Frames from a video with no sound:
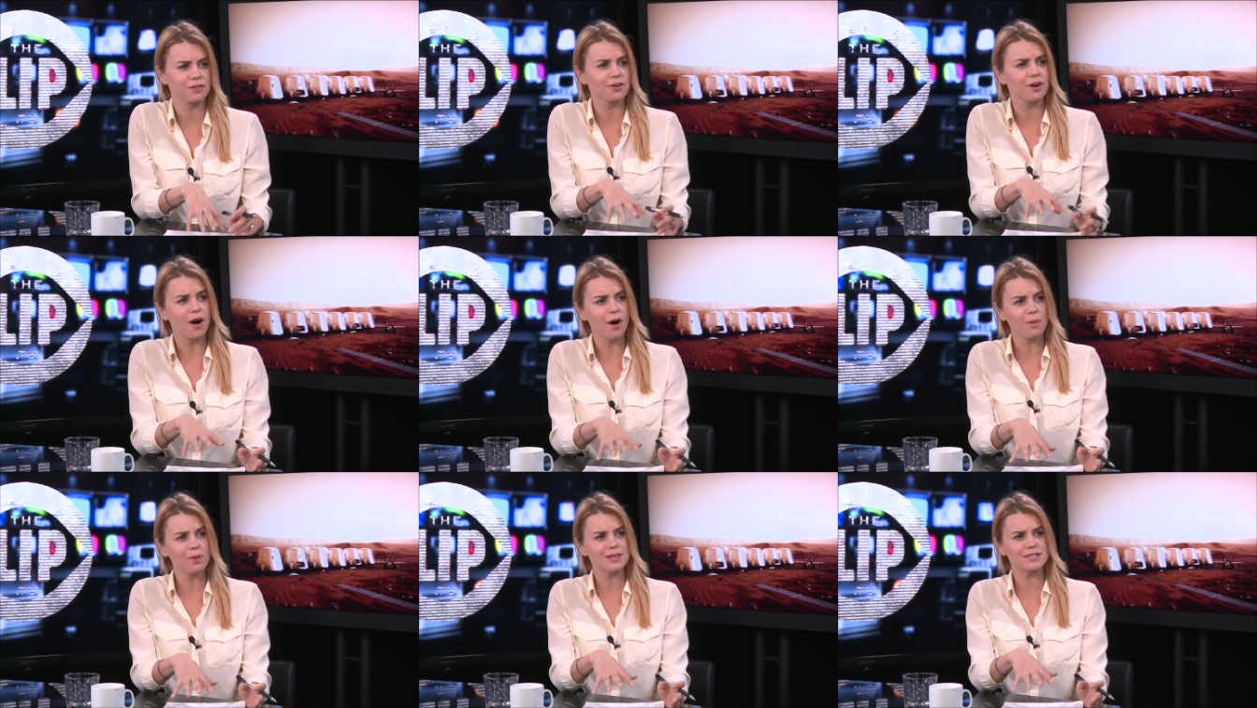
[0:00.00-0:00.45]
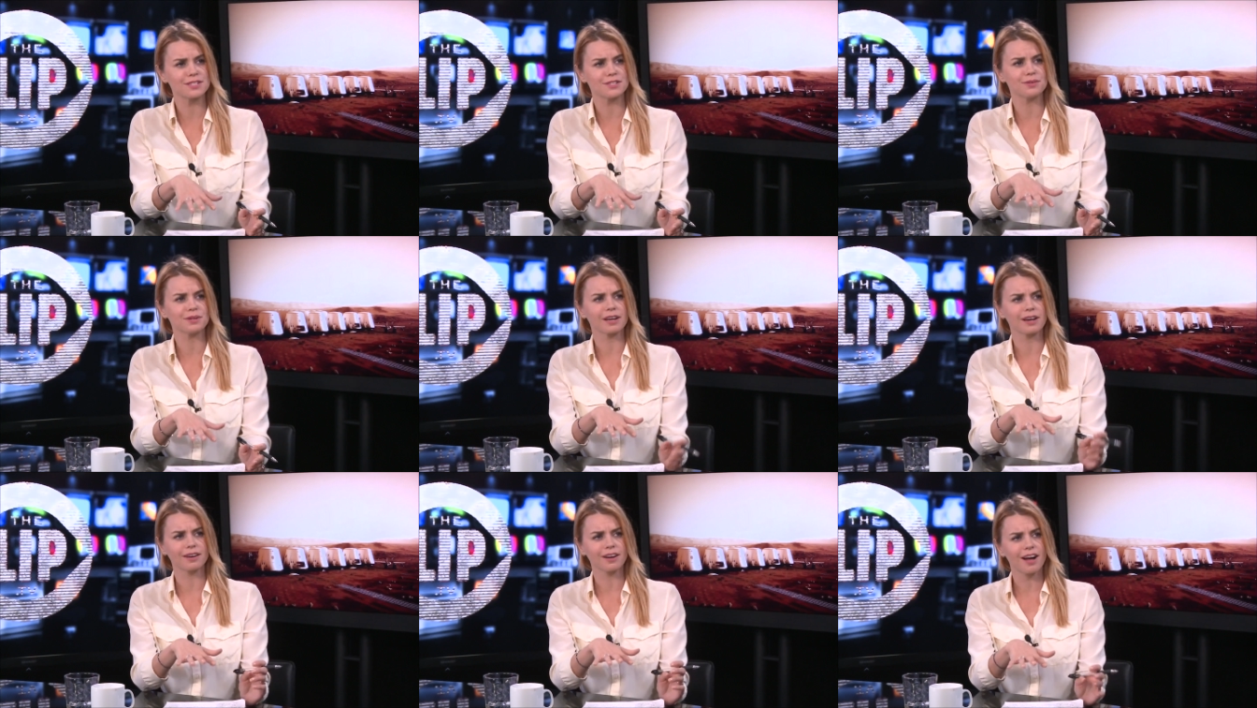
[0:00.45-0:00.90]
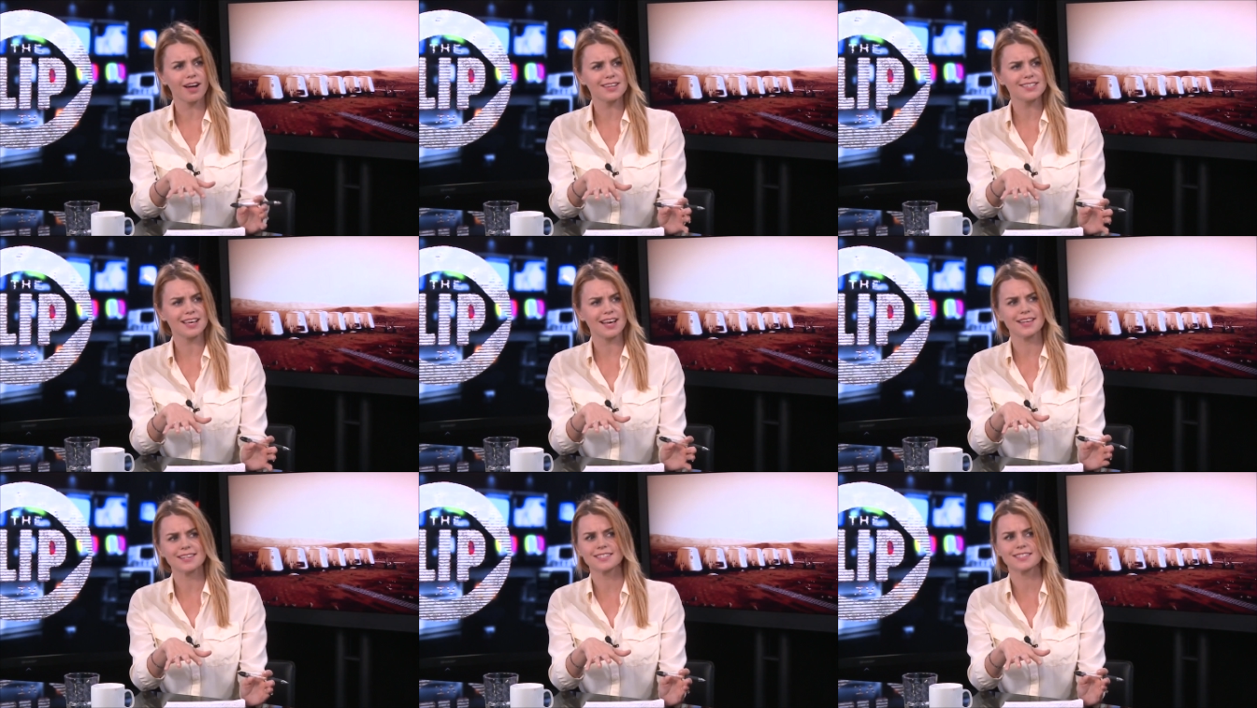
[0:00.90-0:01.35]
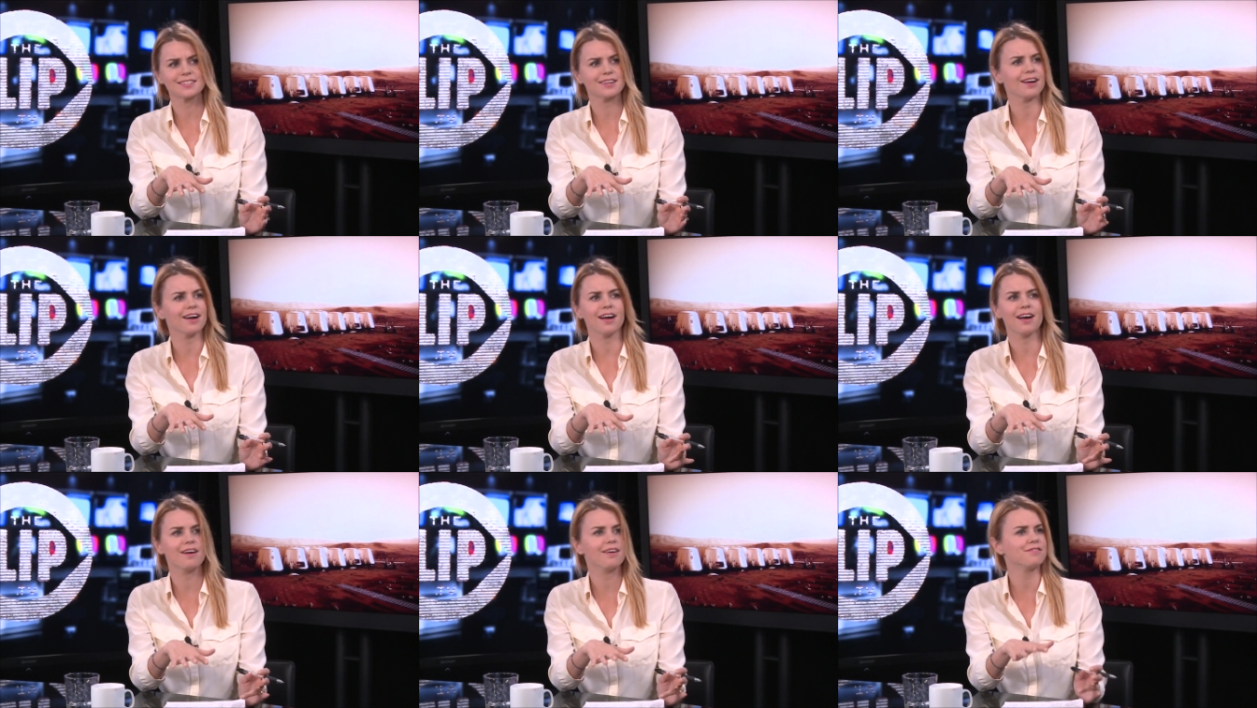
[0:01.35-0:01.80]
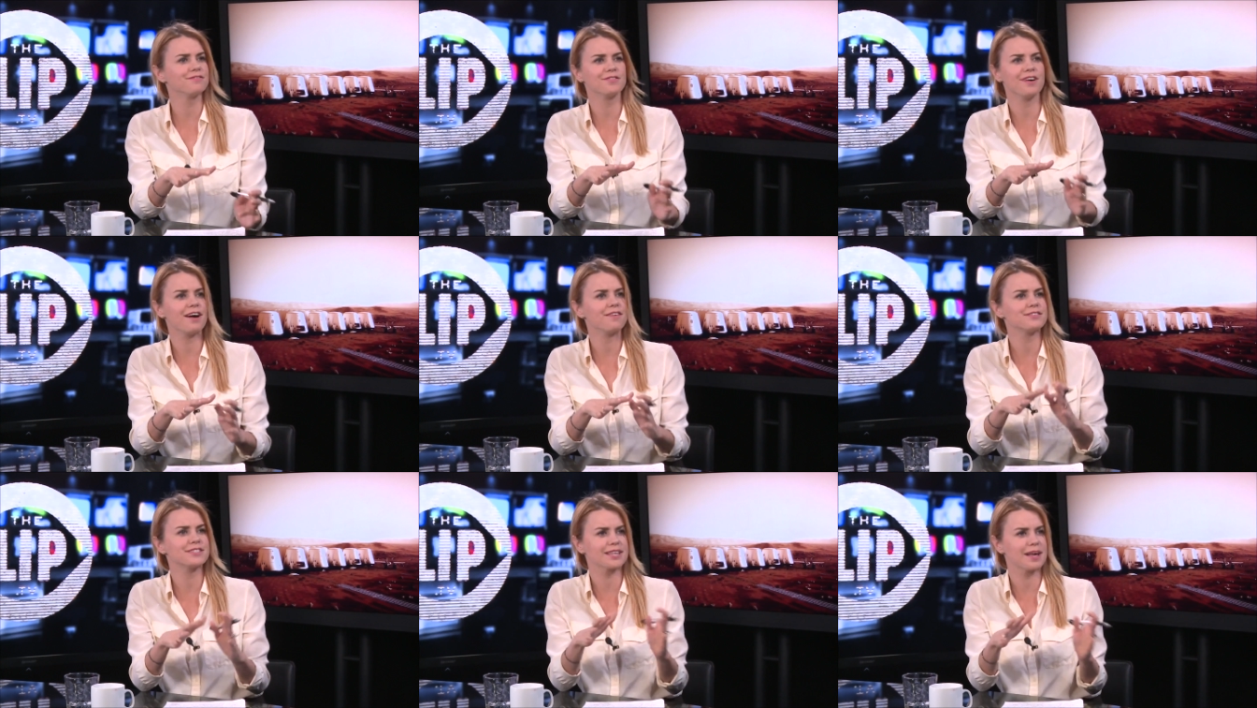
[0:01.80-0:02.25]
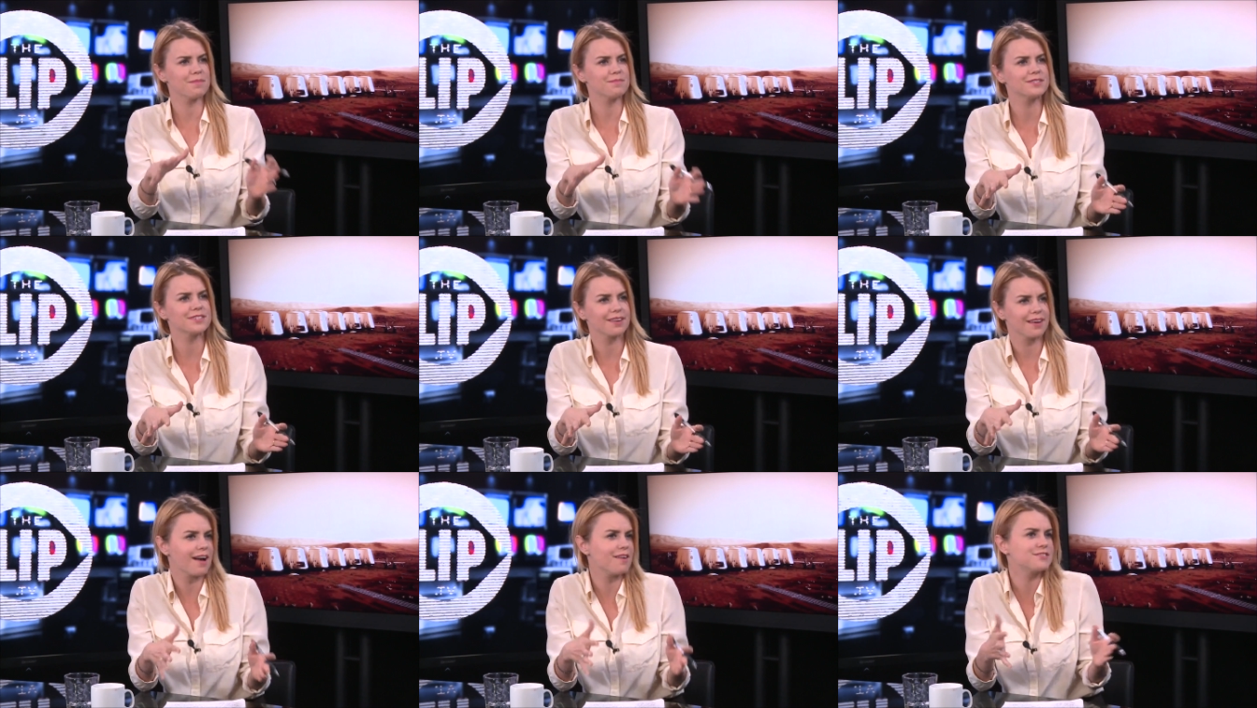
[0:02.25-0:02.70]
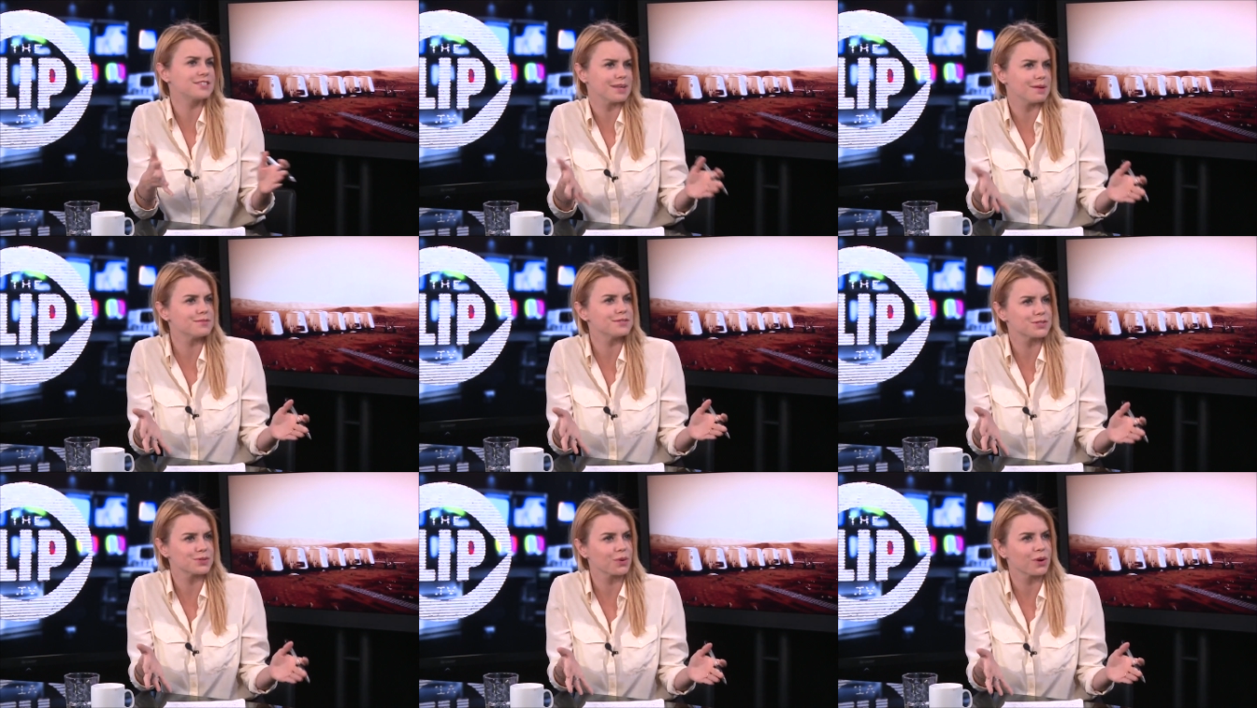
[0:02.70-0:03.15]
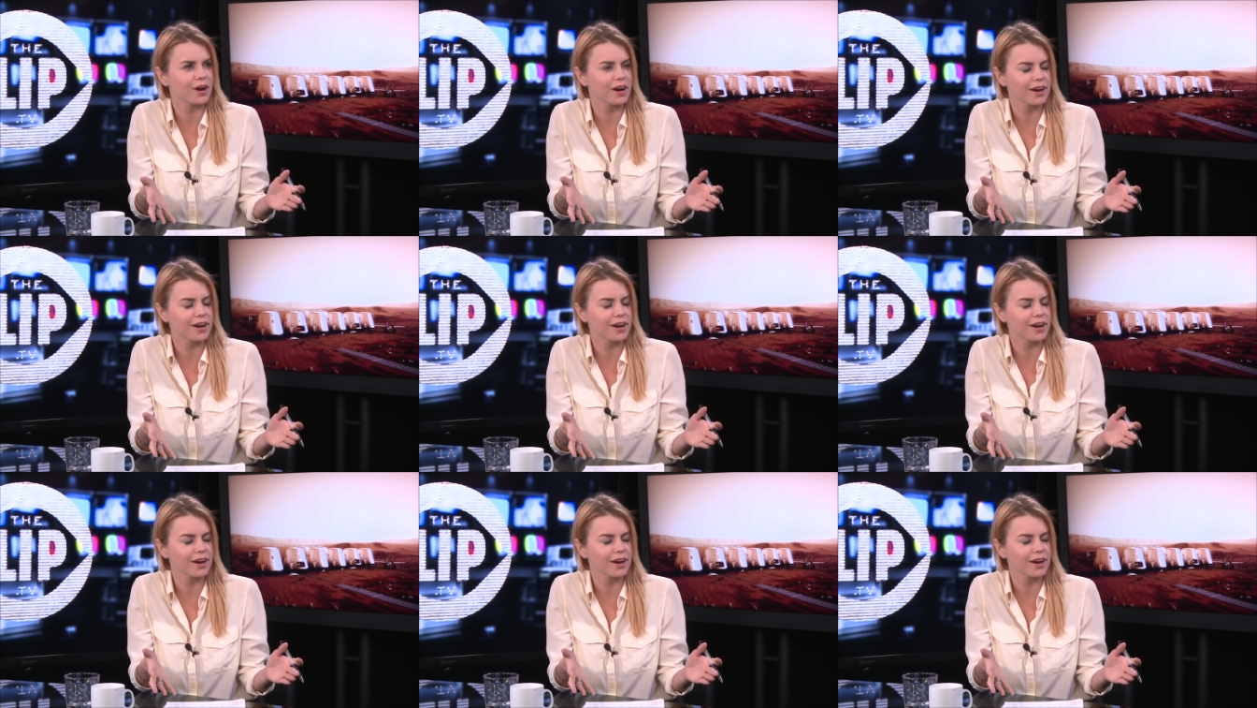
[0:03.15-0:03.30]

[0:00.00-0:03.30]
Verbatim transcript: They're always doing a contest of some sort.